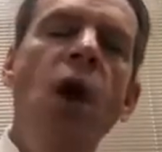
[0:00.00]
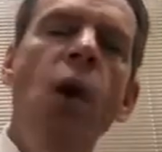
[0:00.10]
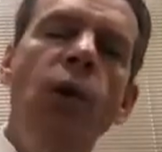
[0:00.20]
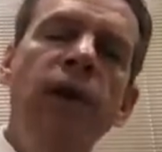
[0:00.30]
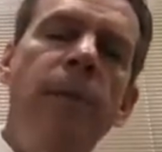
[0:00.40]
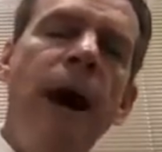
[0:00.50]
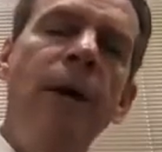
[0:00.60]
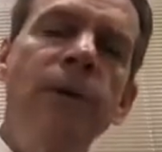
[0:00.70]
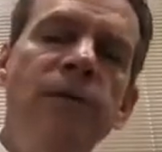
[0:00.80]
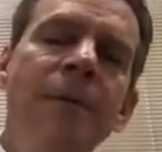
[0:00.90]
or their
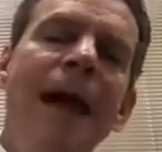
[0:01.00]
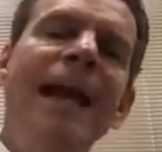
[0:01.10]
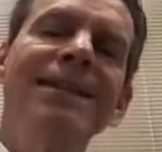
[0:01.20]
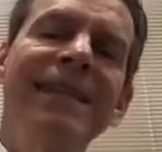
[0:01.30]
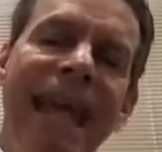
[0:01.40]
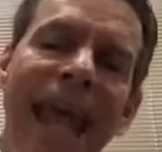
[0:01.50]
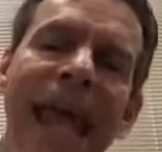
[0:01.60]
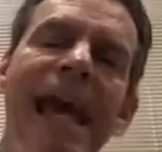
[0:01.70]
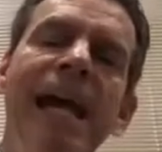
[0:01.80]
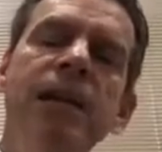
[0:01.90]
bioinformatics
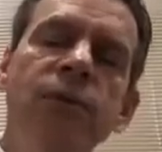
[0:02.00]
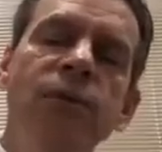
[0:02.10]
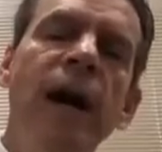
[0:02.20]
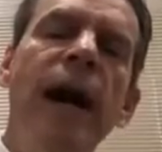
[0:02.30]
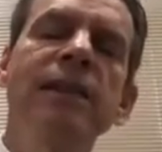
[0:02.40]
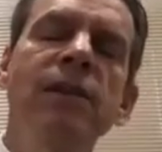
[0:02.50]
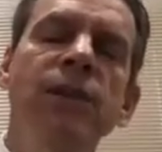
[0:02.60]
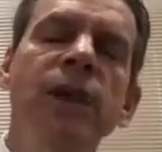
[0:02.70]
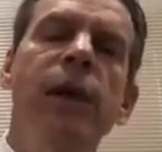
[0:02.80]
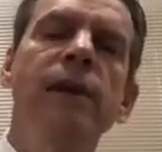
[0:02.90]
can't find the
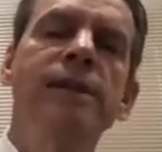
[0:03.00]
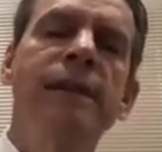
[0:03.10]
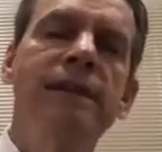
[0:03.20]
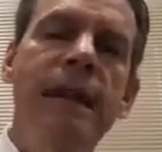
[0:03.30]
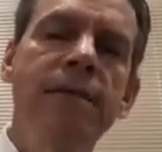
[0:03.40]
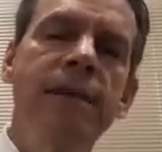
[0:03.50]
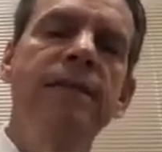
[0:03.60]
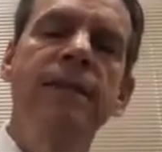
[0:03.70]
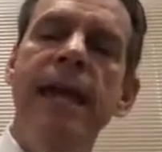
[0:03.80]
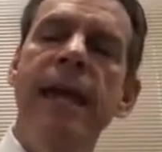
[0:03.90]
variants that they
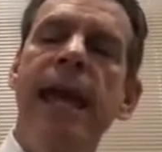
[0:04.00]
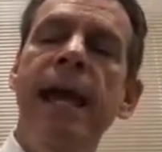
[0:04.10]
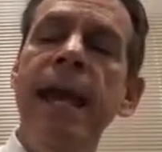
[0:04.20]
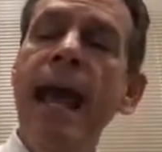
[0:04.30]
think they can.